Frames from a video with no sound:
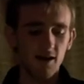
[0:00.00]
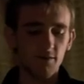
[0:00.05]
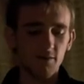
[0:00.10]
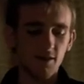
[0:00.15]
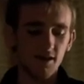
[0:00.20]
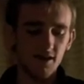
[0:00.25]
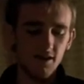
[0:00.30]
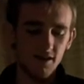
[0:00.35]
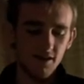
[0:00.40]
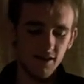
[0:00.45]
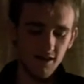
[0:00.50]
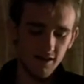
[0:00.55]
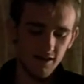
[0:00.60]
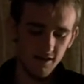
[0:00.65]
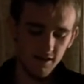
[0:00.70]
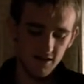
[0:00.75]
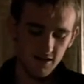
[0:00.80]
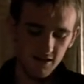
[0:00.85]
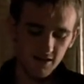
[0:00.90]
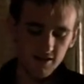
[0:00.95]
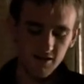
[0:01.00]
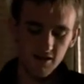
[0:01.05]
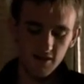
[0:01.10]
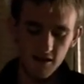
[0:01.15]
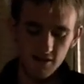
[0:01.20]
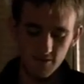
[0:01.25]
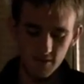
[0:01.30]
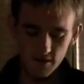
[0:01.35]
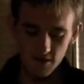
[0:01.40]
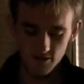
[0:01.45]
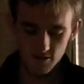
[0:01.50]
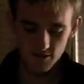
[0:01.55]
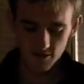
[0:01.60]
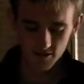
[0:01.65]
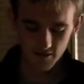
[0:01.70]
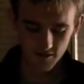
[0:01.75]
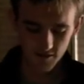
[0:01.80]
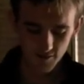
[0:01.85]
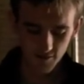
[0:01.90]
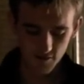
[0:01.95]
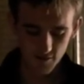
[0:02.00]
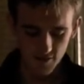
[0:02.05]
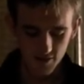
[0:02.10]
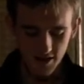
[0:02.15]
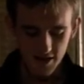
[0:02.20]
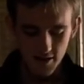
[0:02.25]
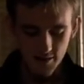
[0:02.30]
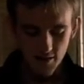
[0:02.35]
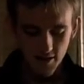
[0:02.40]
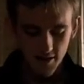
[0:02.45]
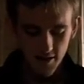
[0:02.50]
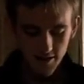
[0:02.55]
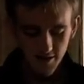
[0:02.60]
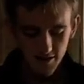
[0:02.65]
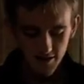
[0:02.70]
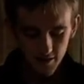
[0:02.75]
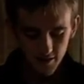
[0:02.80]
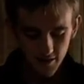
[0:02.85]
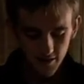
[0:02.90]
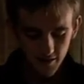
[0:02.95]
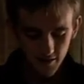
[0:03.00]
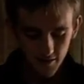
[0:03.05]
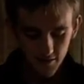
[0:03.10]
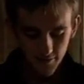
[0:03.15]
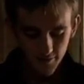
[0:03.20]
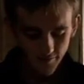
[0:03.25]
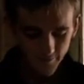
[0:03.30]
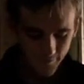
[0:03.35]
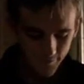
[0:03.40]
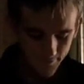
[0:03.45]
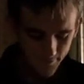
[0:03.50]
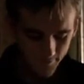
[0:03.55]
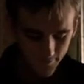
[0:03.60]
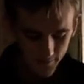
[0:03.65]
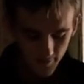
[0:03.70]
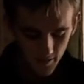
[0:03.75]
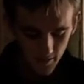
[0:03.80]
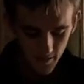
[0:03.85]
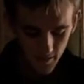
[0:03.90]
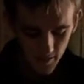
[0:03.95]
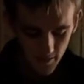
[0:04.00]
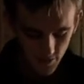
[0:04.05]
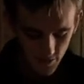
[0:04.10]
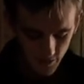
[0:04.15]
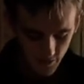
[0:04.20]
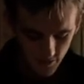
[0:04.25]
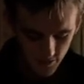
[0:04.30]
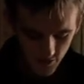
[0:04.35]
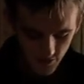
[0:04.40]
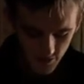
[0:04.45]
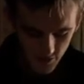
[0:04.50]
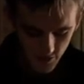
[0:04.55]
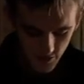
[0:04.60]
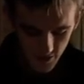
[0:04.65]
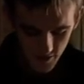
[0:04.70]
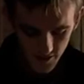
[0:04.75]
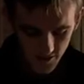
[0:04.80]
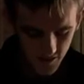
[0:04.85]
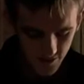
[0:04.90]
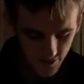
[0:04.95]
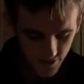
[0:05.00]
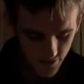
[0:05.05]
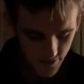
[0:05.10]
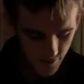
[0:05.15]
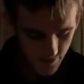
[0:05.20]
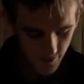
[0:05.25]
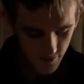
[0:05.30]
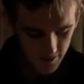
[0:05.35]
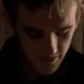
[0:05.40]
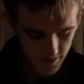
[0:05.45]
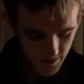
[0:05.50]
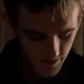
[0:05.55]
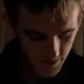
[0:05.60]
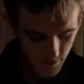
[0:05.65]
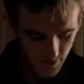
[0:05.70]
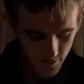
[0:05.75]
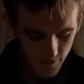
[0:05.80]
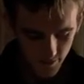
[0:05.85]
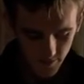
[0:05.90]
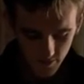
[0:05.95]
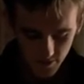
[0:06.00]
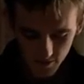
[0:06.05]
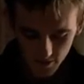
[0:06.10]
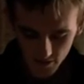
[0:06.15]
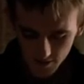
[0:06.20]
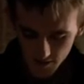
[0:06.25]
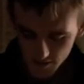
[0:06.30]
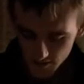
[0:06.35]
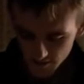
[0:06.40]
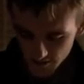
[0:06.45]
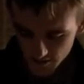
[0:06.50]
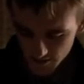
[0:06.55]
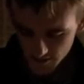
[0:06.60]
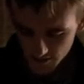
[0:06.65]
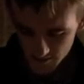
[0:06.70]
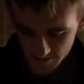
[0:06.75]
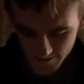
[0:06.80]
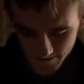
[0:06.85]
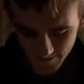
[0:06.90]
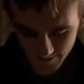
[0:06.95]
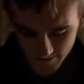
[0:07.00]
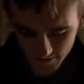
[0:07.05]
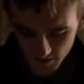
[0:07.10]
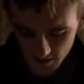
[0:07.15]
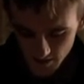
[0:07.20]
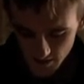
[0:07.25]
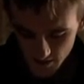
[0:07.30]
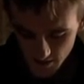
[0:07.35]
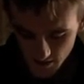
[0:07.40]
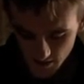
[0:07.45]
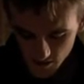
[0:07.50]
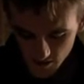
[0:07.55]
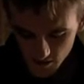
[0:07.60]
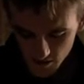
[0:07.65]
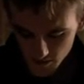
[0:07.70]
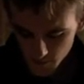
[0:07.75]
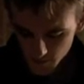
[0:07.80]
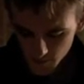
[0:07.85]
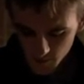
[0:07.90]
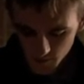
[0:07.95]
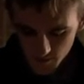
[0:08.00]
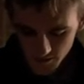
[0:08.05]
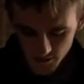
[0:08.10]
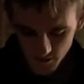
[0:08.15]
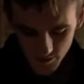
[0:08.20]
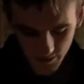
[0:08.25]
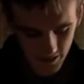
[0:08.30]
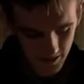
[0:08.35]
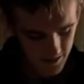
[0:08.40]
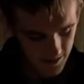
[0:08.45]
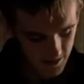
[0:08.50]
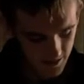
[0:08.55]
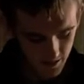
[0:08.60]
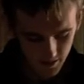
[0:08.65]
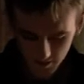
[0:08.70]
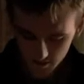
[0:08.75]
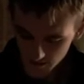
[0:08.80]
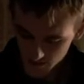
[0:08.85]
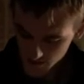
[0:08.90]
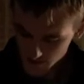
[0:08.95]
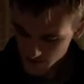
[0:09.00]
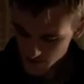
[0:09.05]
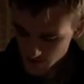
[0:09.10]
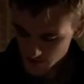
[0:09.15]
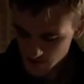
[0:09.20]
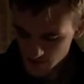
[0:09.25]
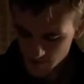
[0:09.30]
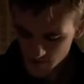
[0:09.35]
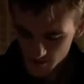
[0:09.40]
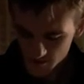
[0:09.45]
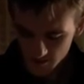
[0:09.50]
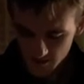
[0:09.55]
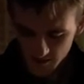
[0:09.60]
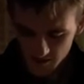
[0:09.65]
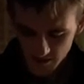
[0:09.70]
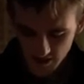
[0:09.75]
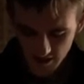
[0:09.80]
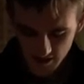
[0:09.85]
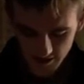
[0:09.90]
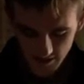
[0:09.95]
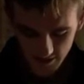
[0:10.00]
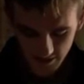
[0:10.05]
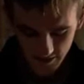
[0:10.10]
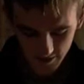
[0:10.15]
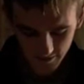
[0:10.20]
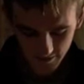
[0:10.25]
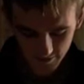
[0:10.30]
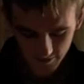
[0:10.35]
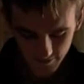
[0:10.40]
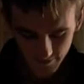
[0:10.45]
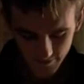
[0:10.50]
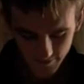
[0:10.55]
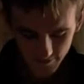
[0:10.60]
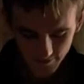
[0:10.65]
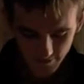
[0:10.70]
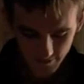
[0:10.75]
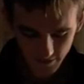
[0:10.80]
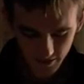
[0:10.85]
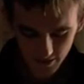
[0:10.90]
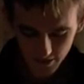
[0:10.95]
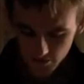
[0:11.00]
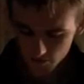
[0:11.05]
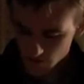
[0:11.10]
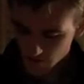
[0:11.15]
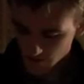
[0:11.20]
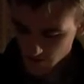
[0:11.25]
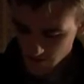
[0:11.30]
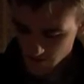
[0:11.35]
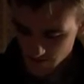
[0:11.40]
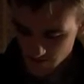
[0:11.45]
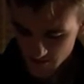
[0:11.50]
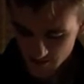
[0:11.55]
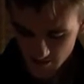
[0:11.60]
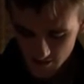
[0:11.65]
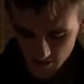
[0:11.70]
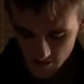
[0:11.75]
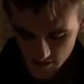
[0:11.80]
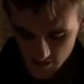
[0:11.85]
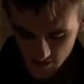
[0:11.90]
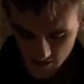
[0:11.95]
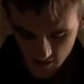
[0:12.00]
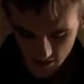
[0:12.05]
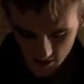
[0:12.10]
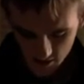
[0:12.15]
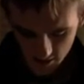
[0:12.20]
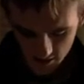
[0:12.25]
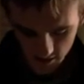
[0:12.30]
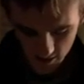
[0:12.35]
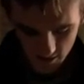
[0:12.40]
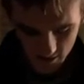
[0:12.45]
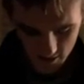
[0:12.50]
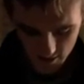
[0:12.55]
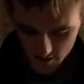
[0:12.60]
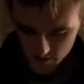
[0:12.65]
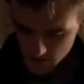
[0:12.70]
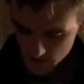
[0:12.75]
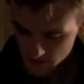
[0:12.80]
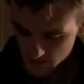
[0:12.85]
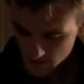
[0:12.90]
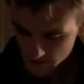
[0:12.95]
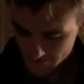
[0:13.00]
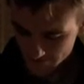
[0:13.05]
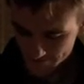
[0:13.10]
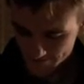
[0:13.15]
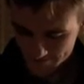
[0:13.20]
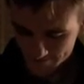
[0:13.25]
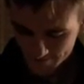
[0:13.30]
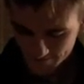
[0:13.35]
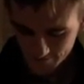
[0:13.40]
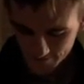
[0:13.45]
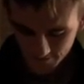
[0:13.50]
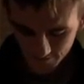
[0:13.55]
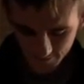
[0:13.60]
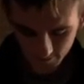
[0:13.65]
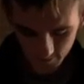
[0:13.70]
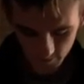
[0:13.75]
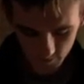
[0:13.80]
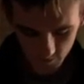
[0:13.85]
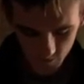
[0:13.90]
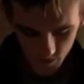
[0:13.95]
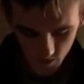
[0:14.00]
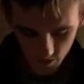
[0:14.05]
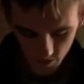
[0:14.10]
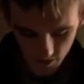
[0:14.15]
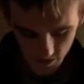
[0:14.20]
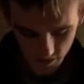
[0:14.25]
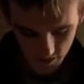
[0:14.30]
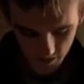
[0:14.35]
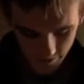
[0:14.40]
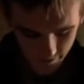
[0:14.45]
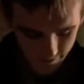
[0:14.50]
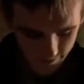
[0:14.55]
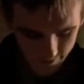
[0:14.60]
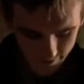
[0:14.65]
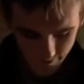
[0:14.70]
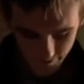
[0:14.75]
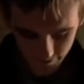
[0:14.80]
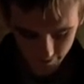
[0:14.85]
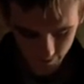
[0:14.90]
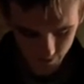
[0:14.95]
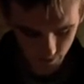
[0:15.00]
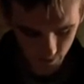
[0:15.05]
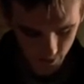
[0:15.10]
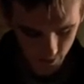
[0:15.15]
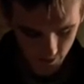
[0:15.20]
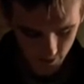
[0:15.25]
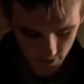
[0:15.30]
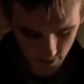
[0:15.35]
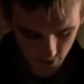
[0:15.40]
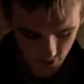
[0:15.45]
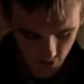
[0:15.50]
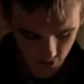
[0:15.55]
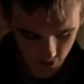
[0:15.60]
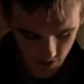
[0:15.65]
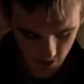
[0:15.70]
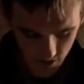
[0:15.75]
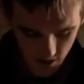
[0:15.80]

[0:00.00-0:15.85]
It's a lot faster than the first iPad. As you can see, the transitions are very smooth. You got pretty much your basic concepts. You got multitasking, like always. You got pretty much